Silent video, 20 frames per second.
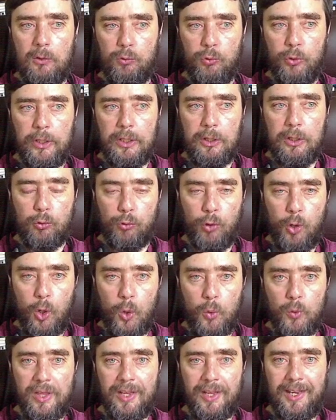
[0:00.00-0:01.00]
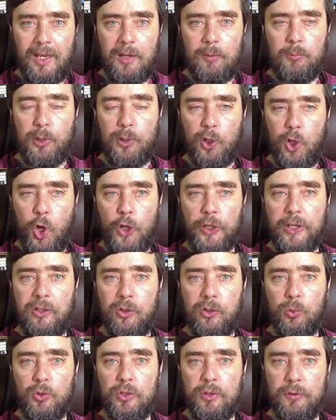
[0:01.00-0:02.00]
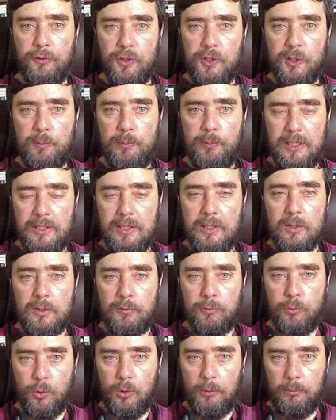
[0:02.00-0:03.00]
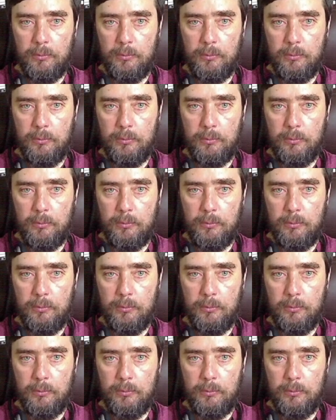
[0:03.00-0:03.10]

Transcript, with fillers: regrow the head belonging to a different species of worm.